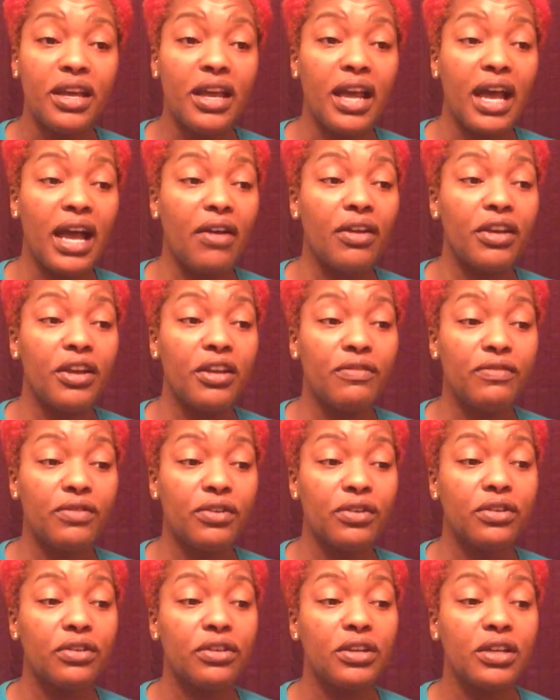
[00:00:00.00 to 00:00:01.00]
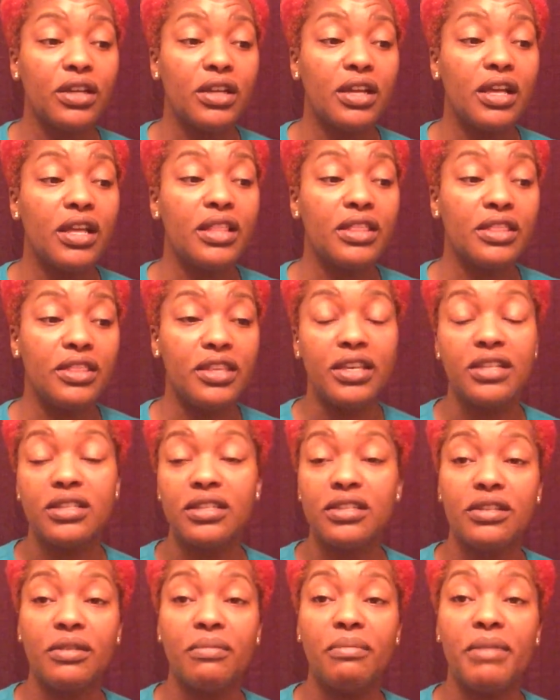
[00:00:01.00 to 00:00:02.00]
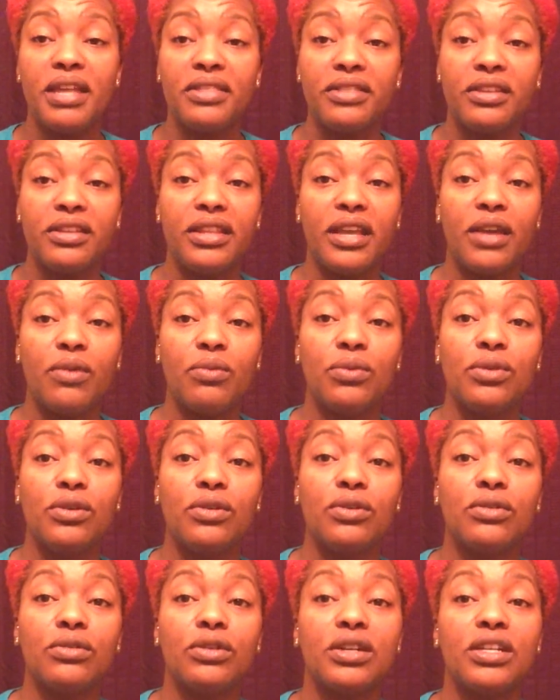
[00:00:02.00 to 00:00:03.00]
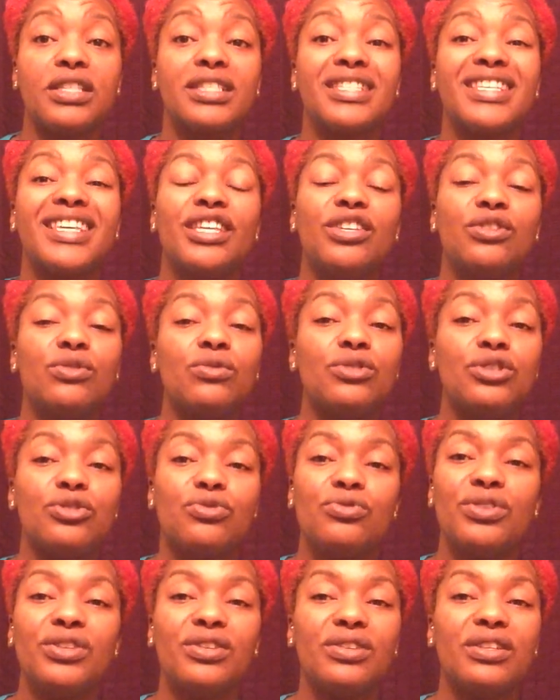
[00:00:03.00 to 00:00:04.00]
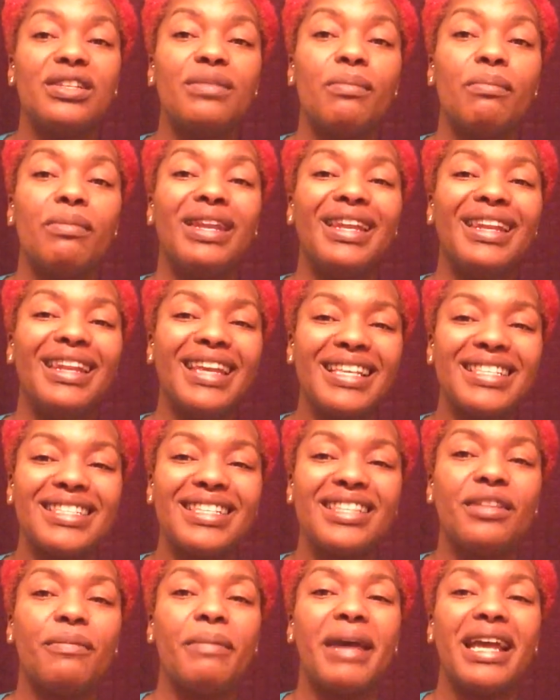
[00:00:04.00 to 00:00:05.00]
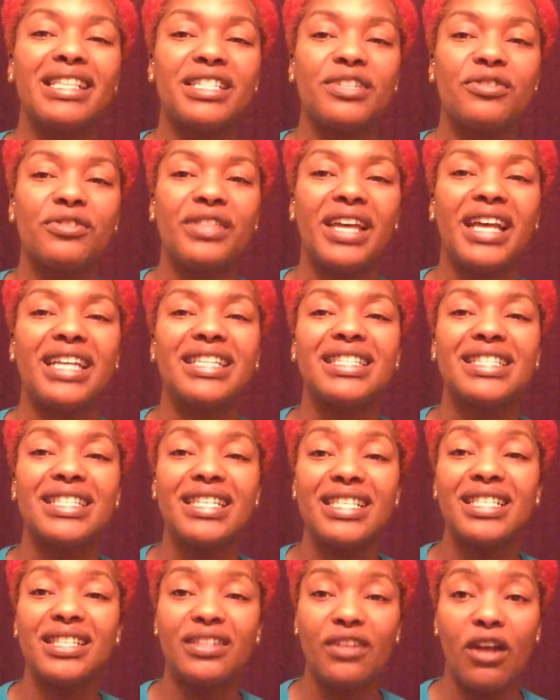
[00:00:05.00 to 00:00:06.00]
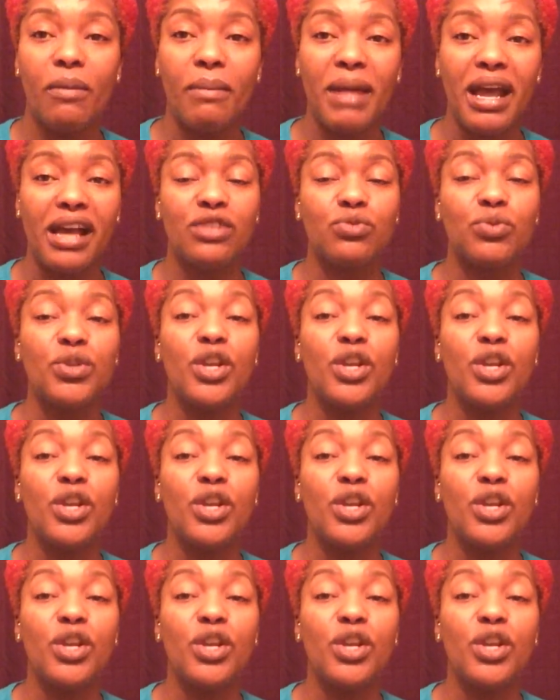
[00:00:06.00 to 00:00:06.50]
However, this is a method that will continue to lessen the bacteria that sits in our mouths.